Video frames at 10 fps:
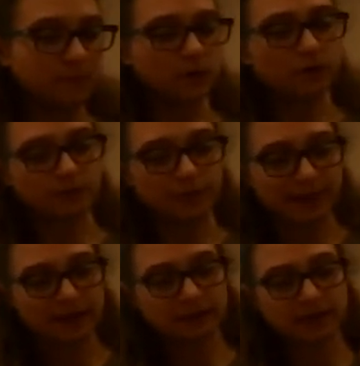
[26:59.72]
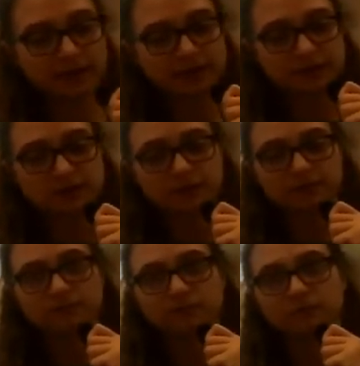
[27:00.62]
we'll go from the pancreas
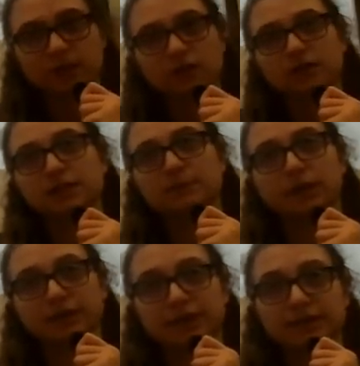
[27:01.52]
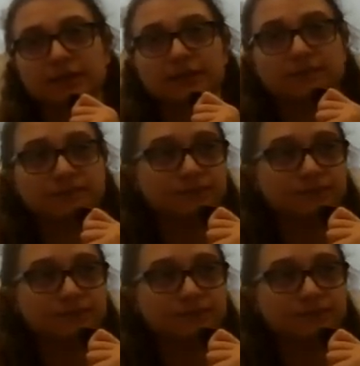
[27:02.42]
into the small intestine.